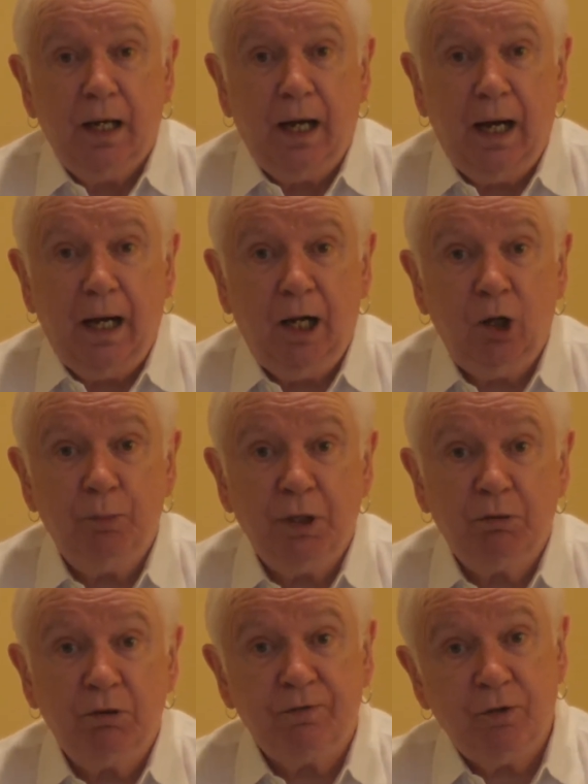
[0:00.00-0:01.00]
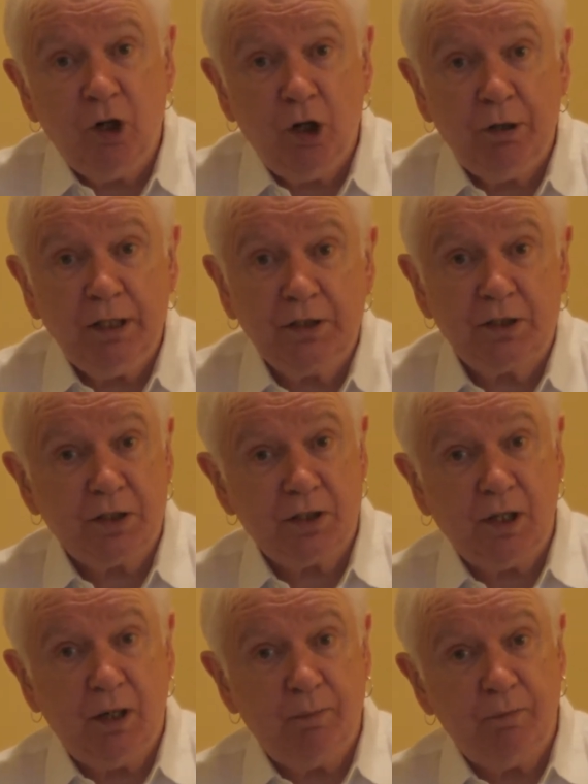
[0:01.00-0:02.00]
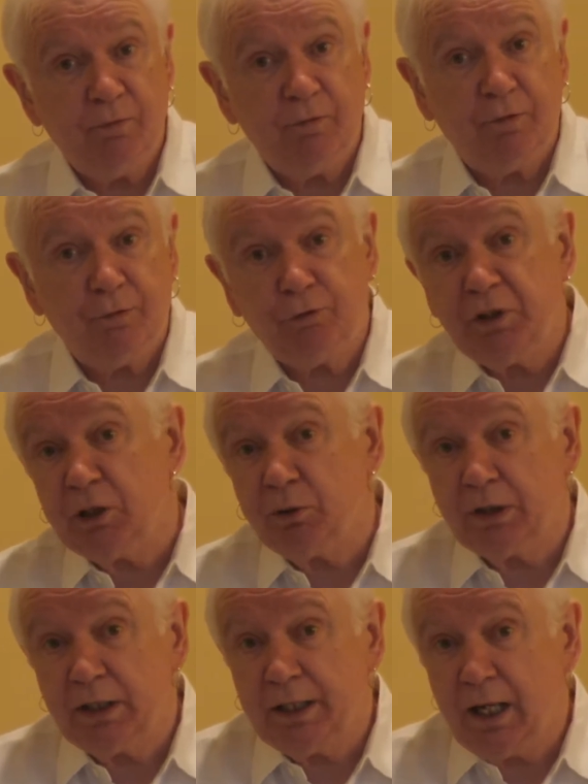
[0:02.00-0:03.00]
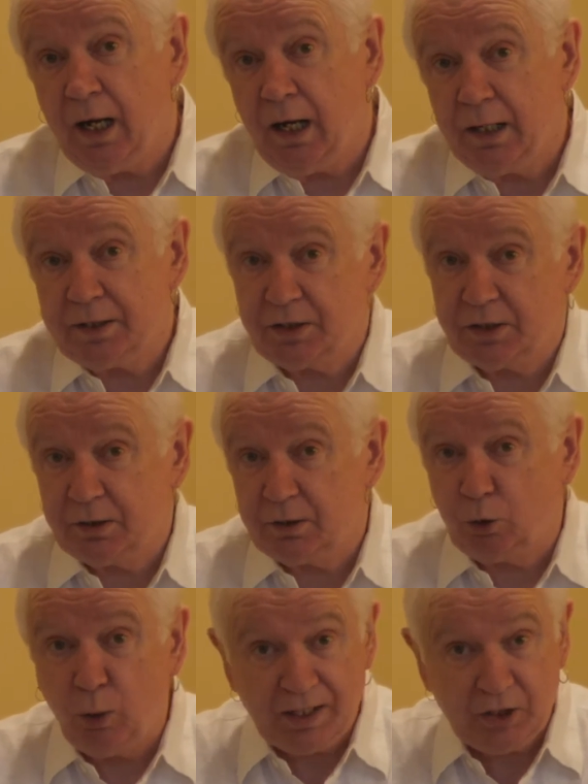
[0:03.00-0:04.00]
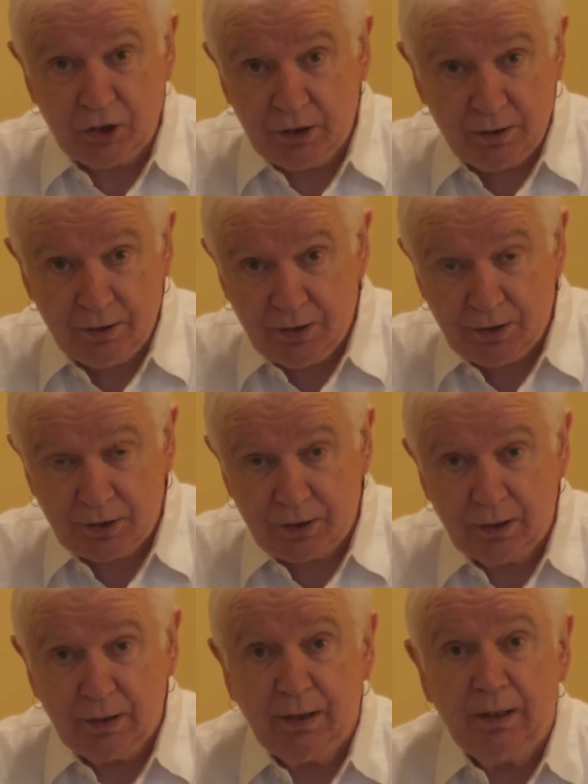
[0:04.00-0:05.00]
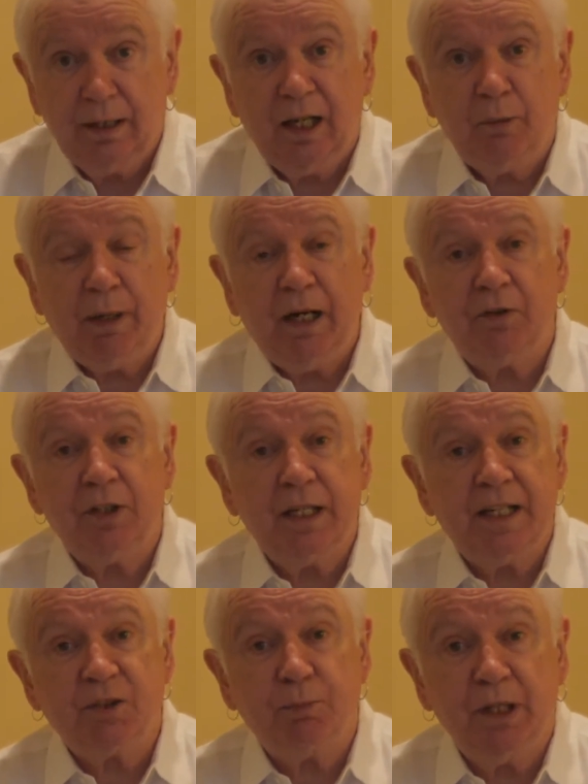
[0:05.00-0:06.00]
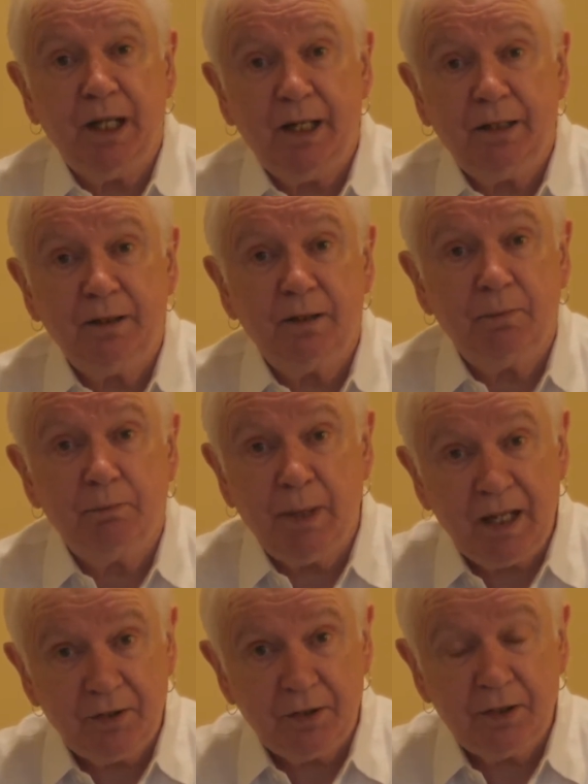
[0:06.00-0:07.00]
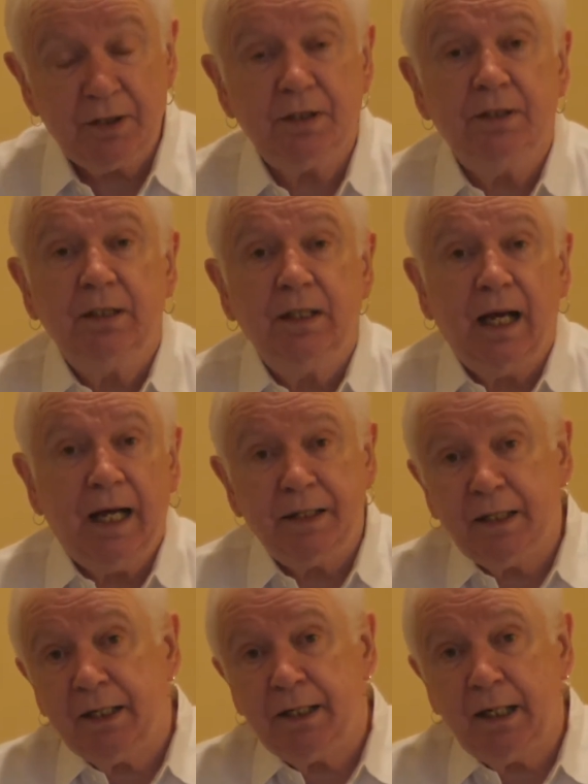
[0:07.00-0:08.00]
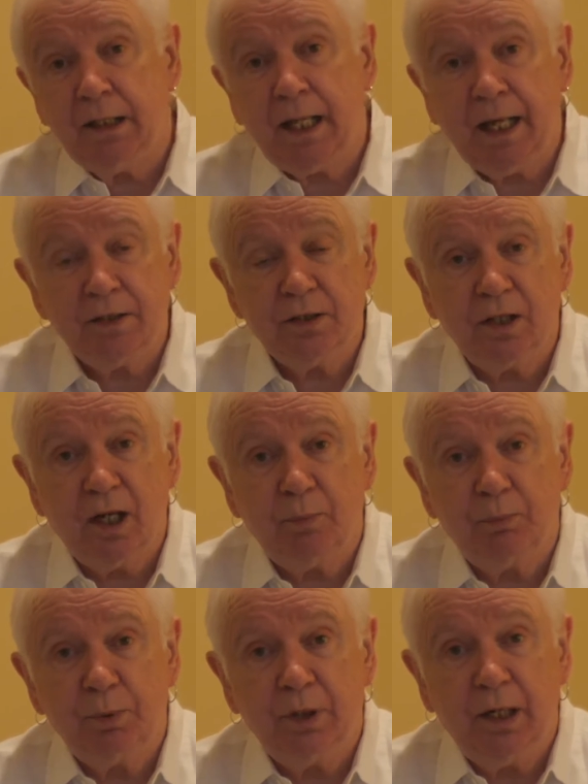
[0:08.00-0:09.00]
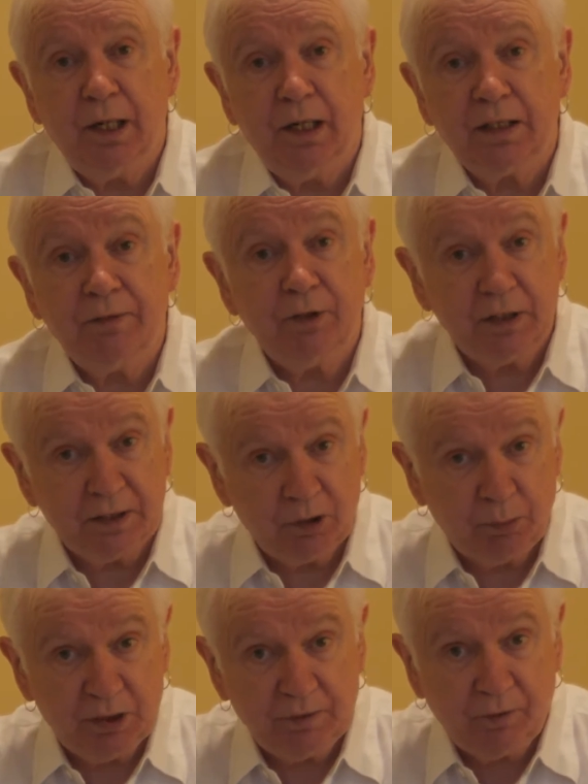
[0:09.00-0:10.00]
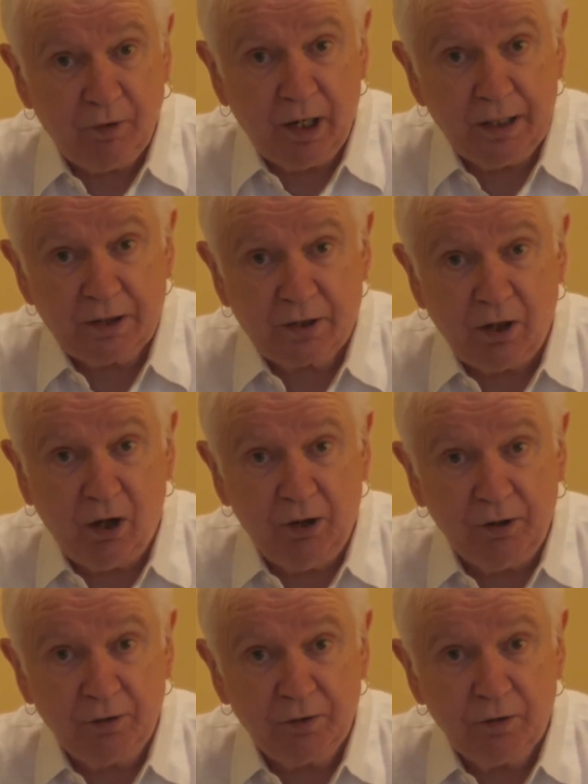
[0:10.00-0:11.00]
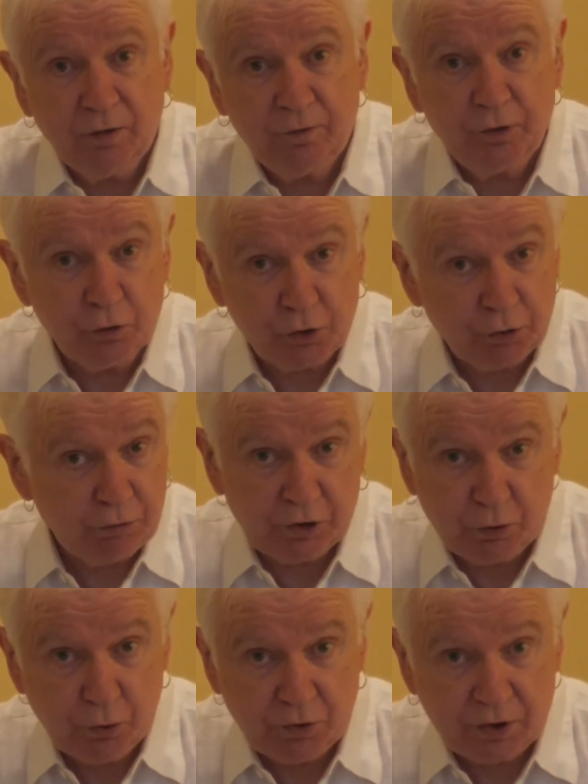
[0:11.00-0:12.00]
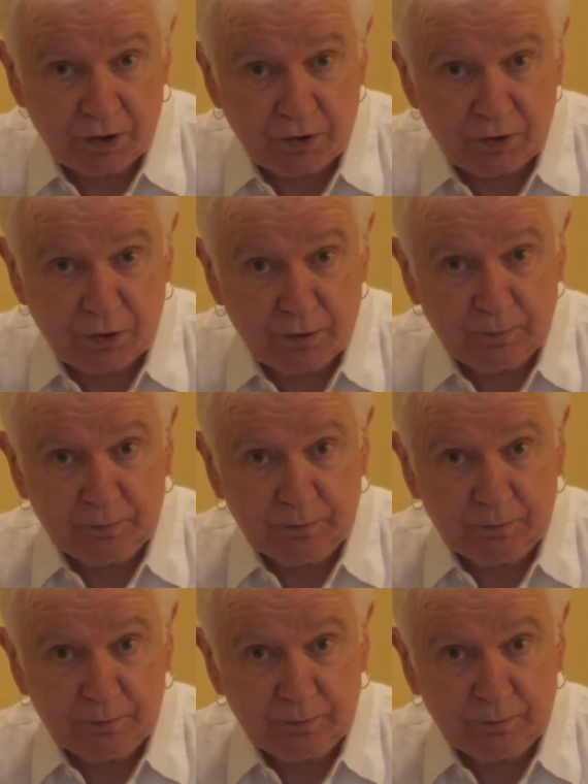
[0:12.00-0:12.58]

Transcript: I'll be referring to some frequently asked questions about the SPN method, and then I'll end up giving a little bit of advice on future resources.